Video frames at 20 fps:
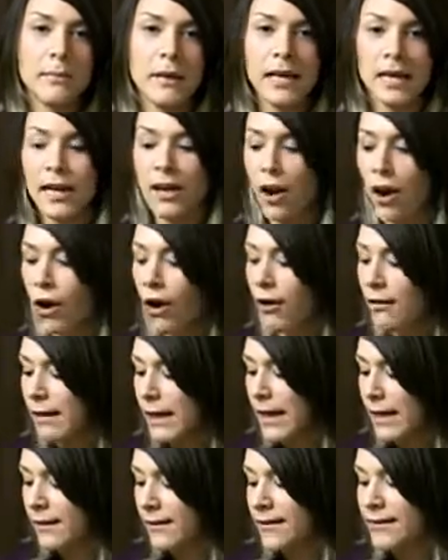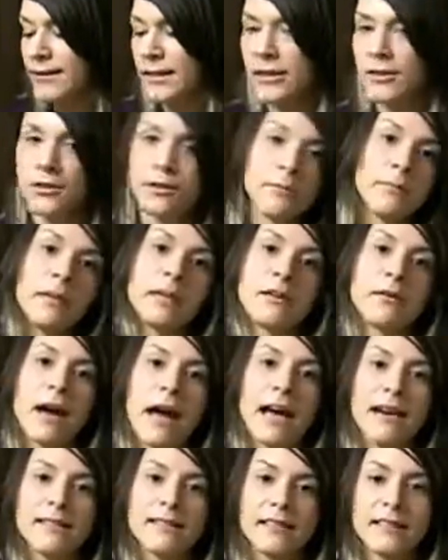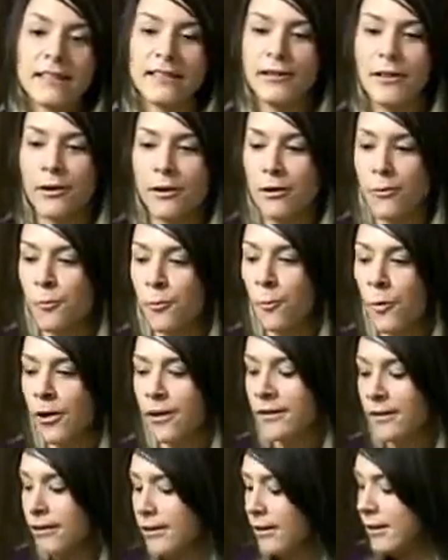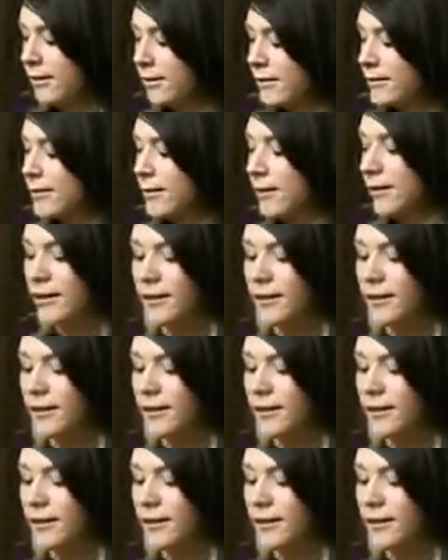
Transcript: meaning all 8 essential amino acids are in one of these